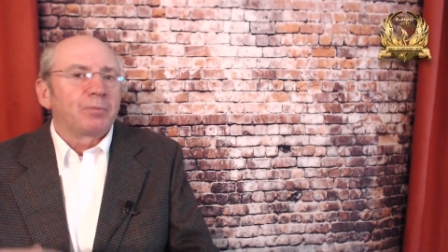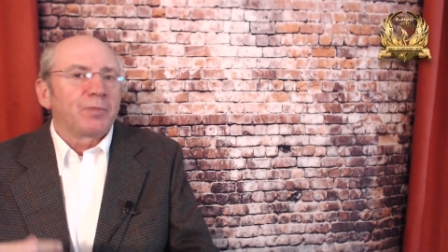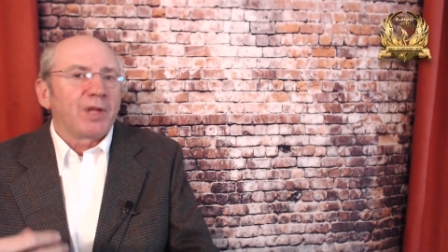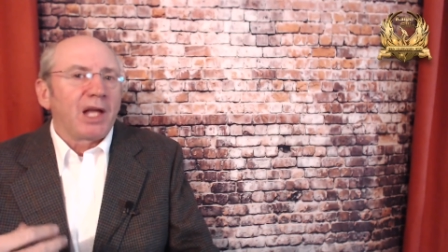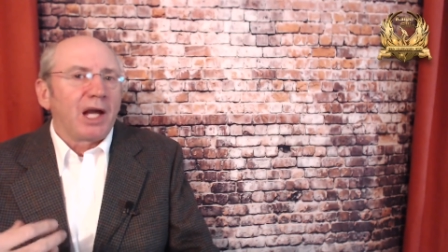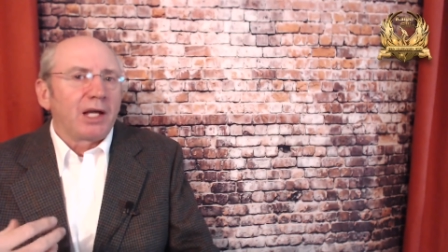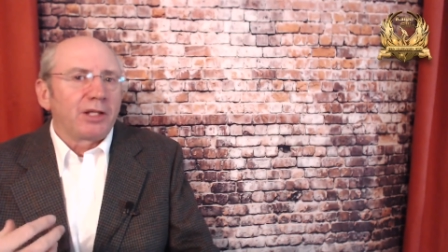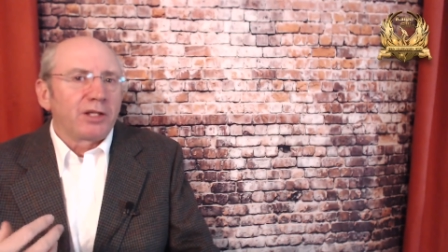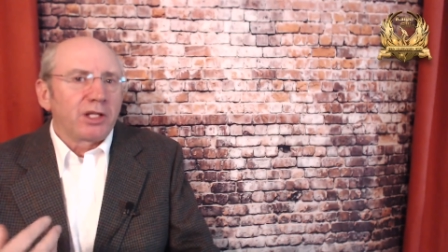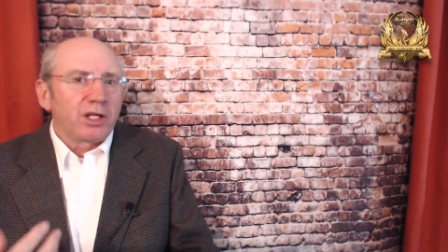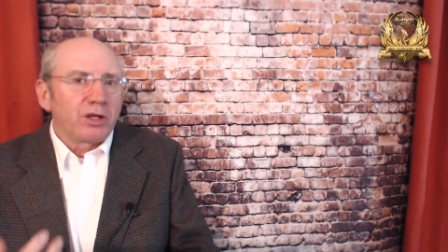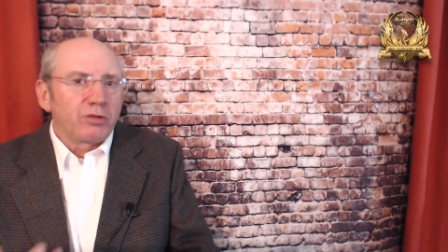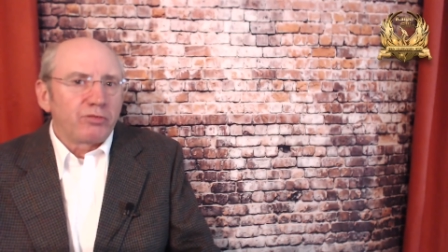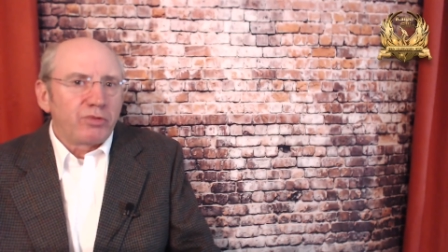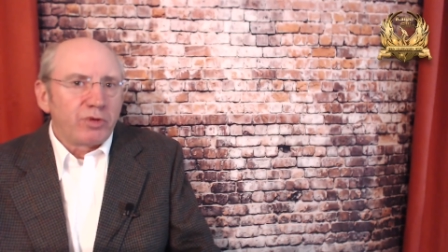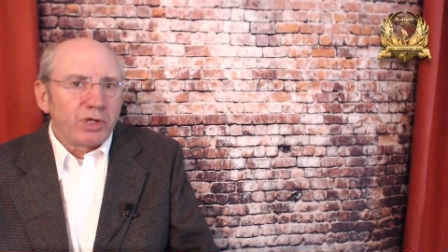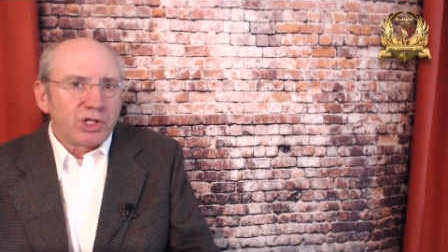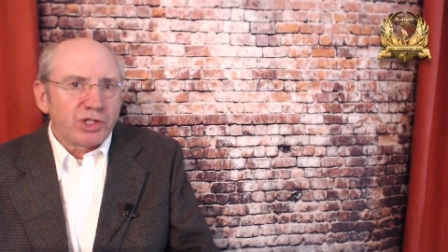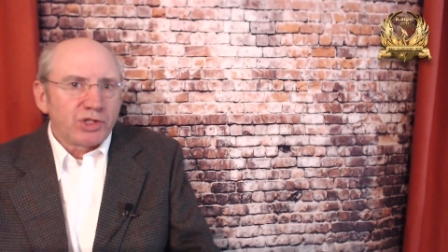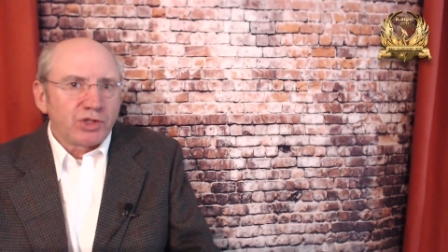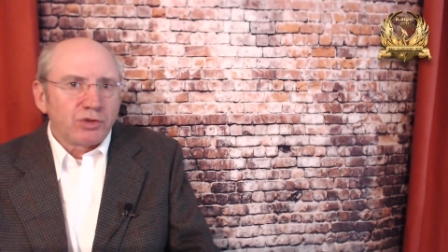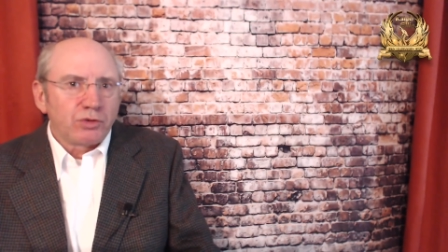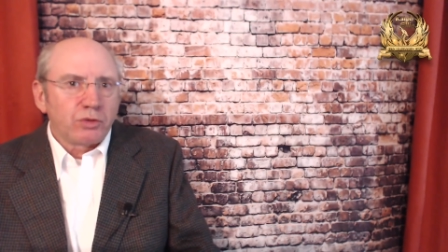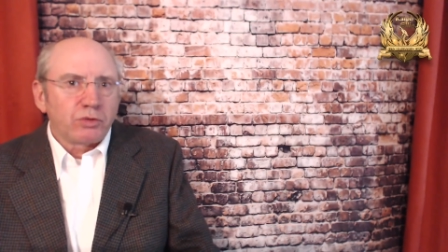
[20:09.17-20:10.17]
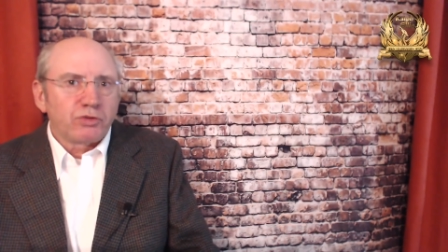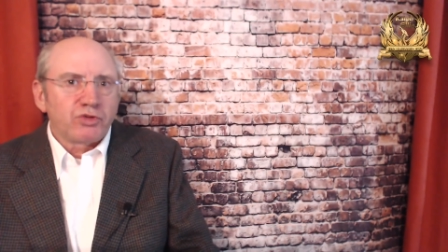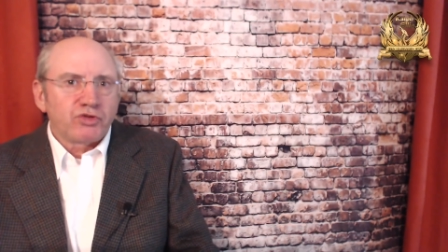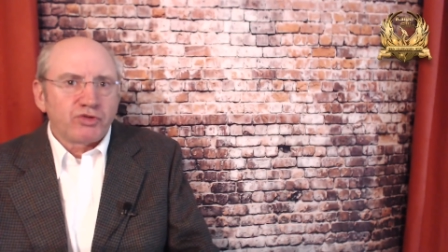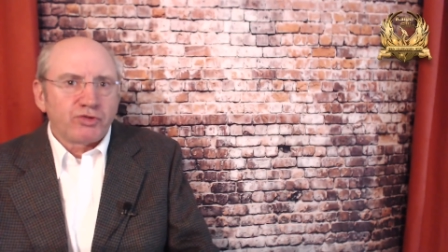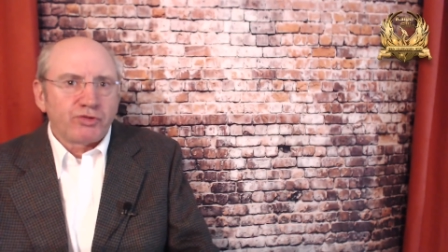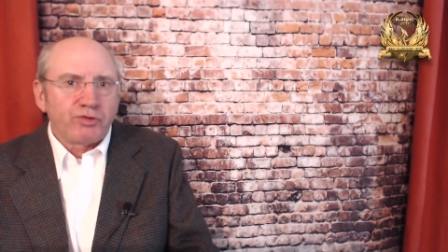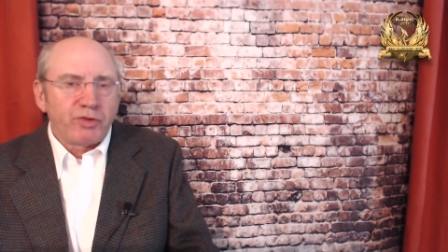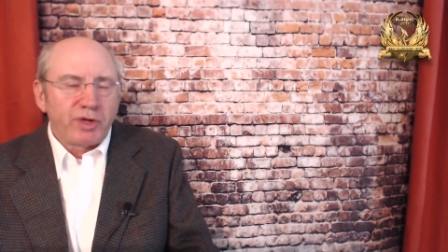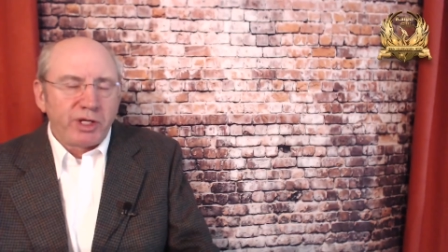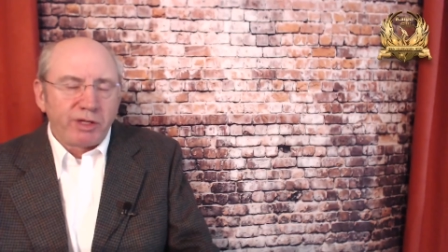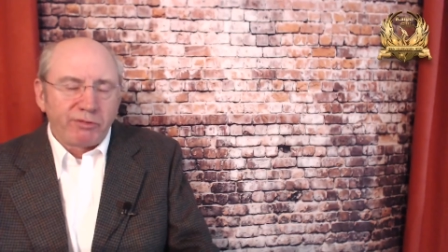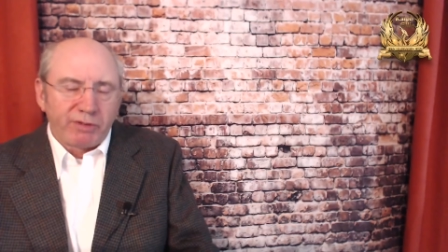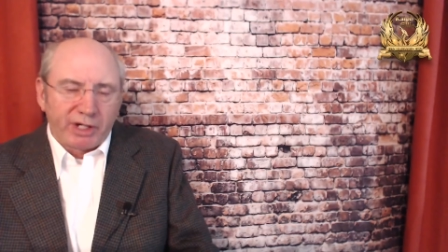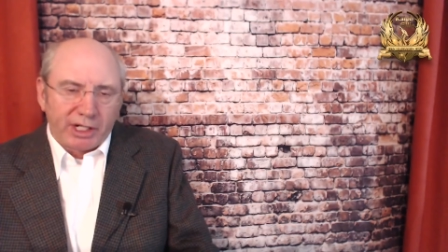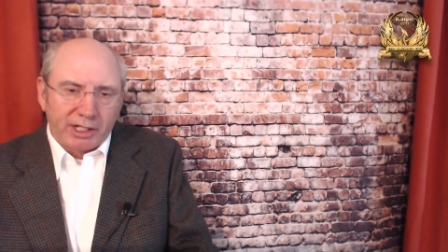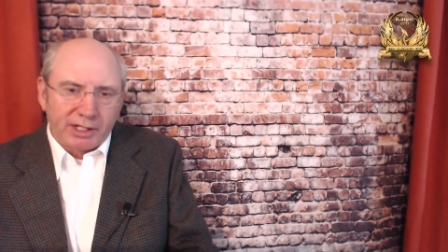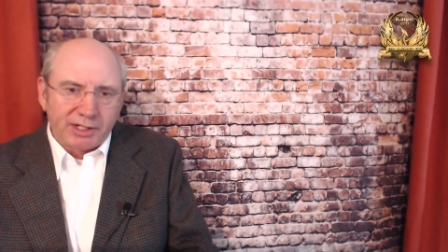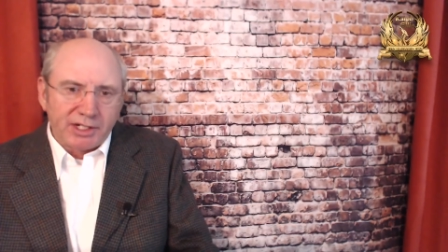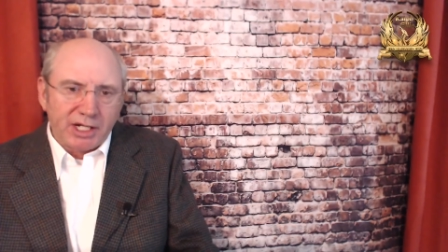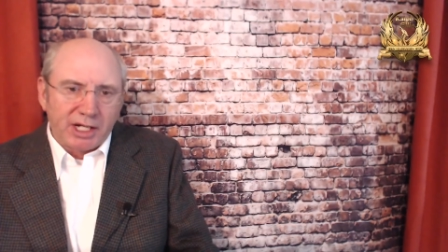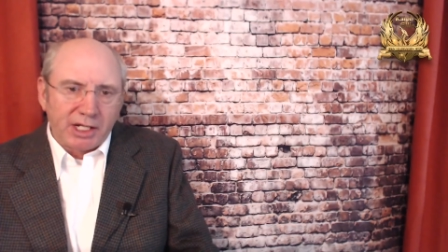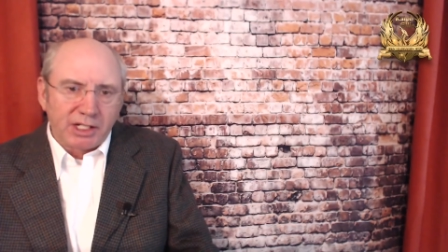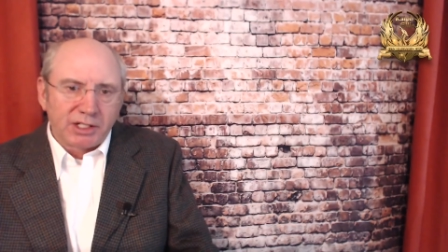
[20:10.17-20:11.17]
and the original tree ring
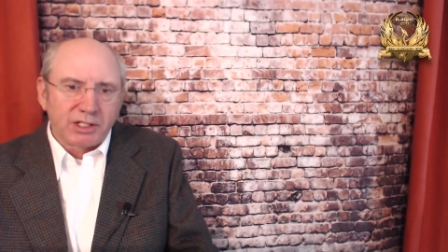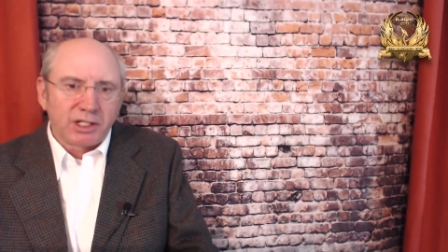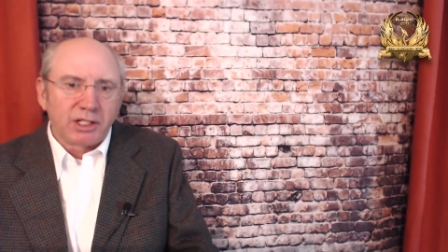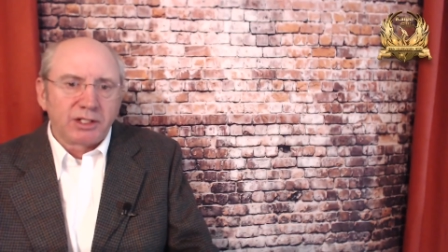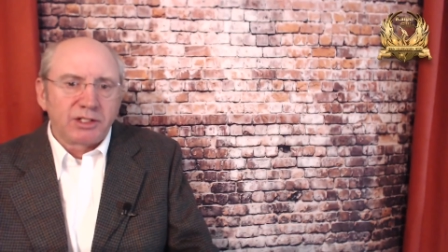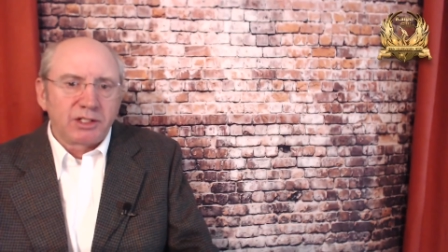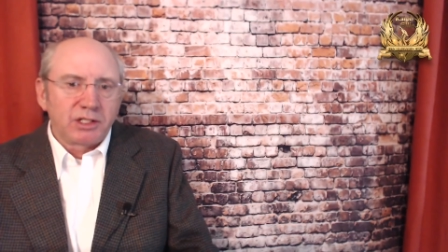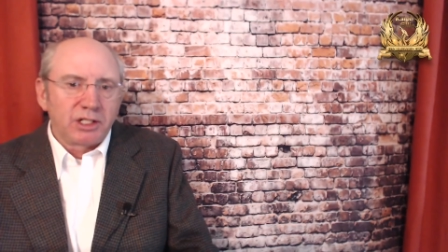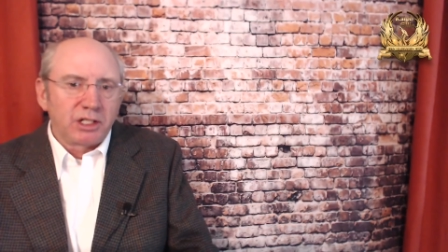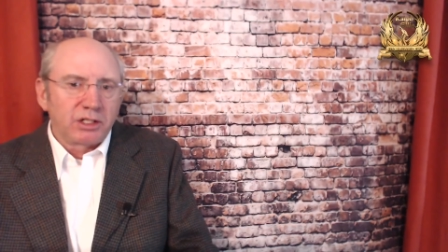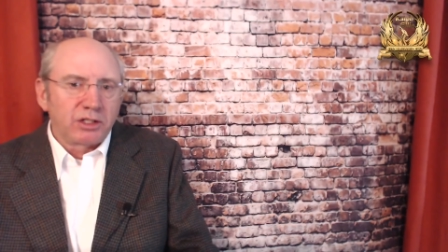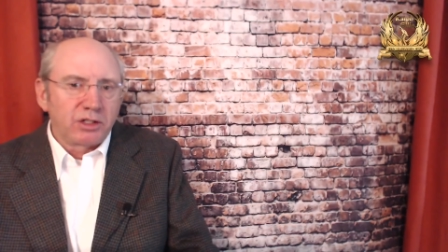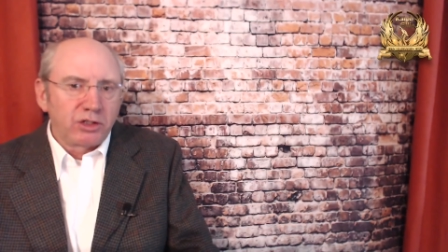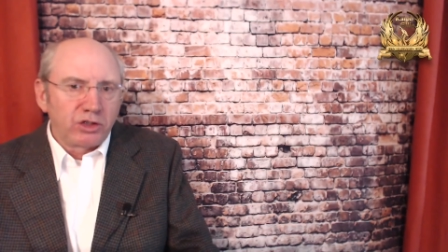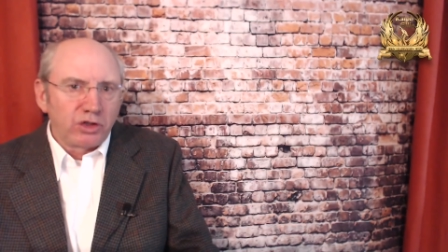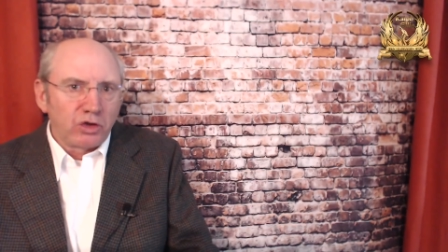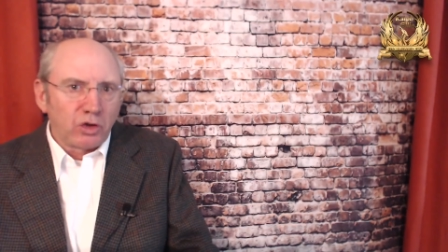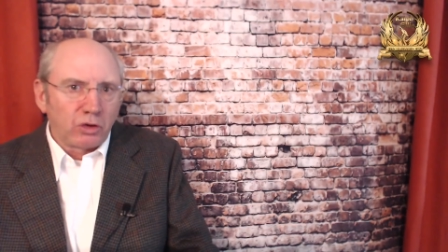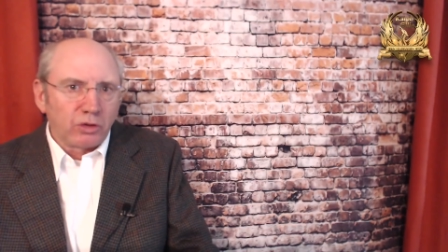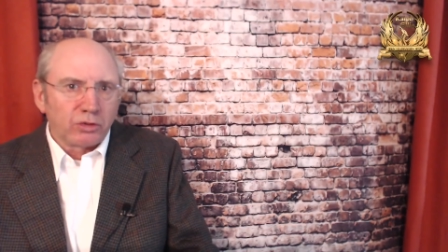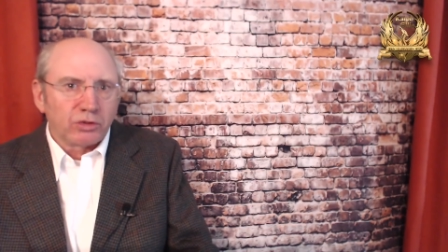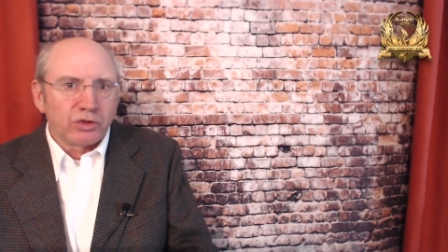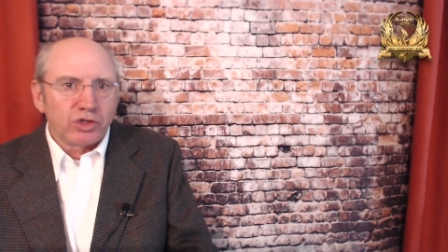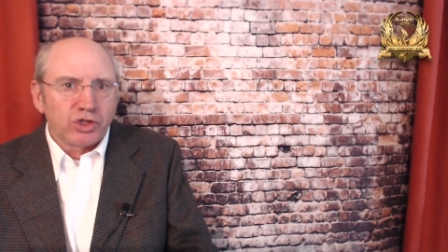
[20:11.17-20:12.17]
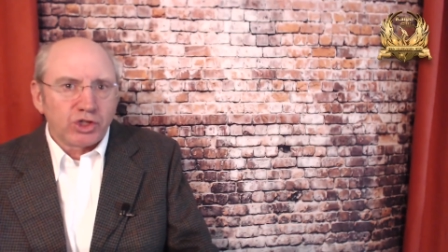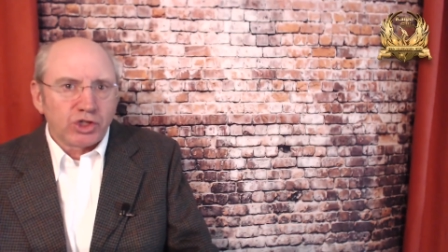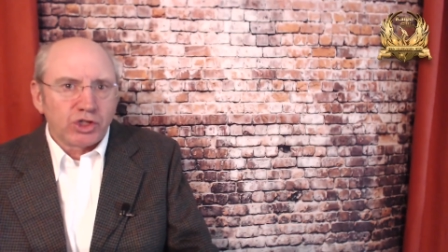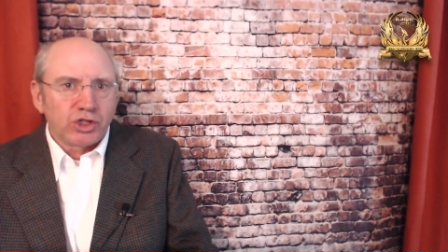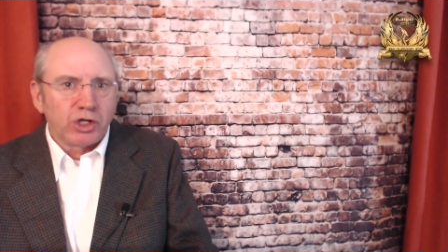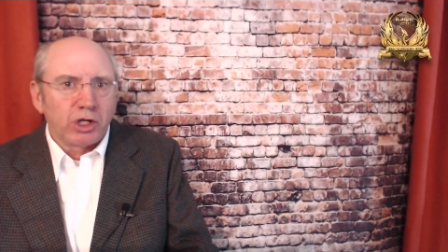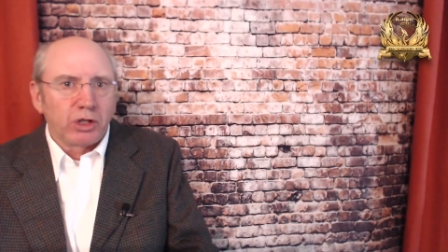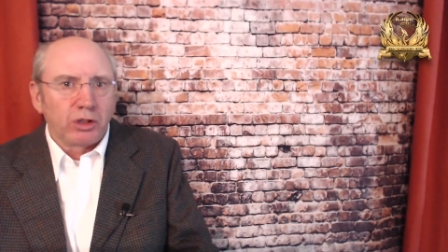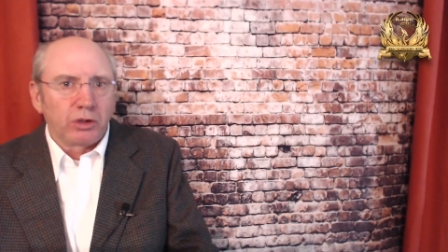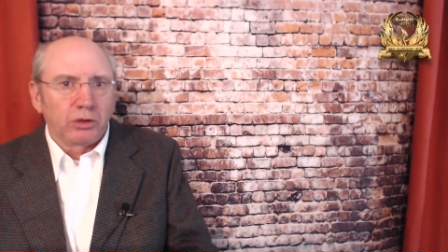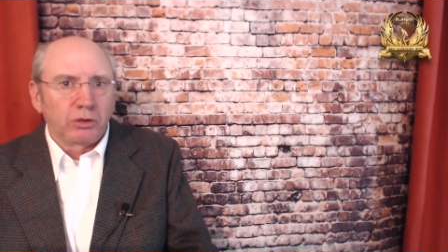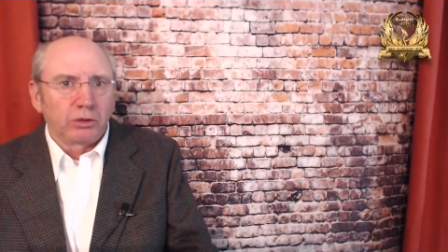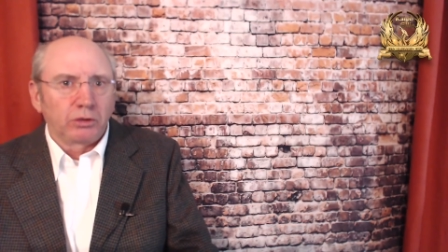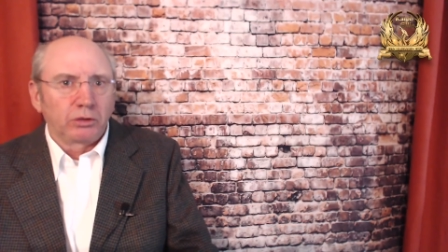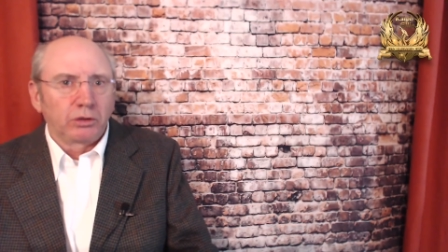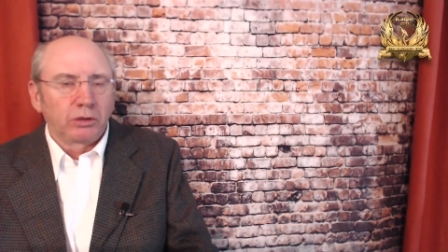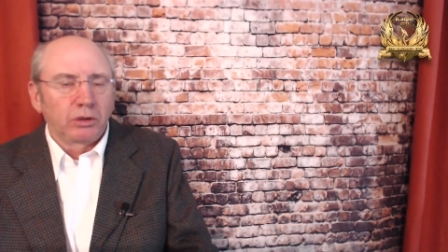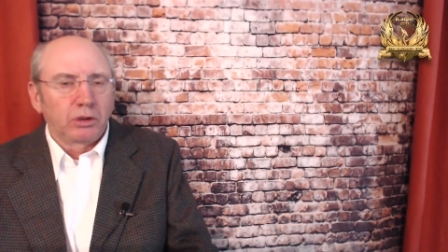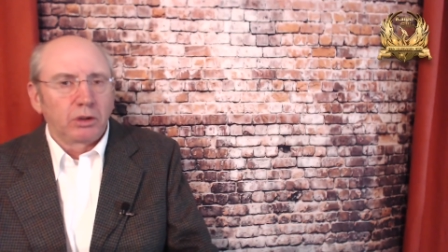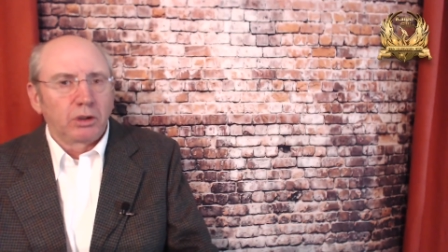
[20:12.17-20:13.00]
data did not show